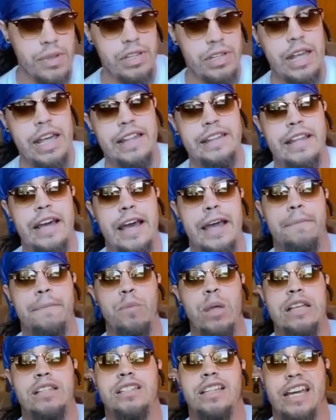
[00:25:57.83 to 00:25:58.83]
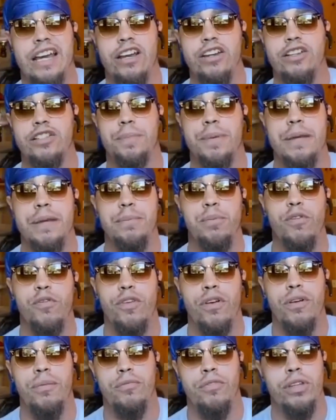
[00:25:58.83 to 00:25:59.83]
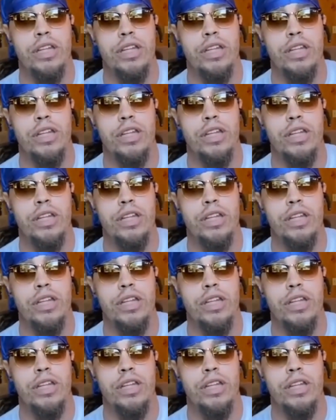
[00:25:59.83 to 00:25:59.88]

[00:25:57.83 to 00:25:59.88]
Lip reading: And, like, it scares people from